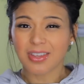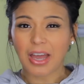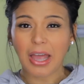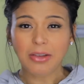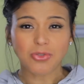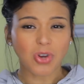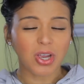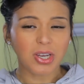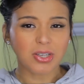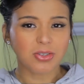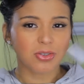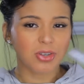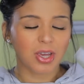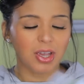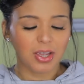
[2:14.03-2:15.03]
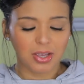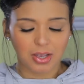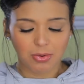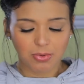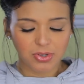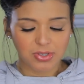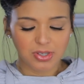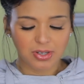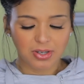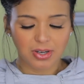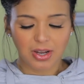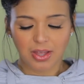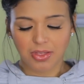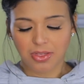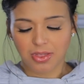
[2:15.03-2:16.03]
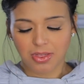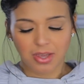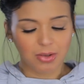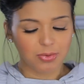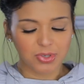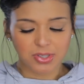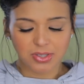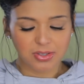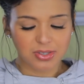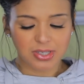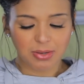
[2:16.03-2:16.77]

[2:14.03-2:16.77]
I tried it today. It wasn't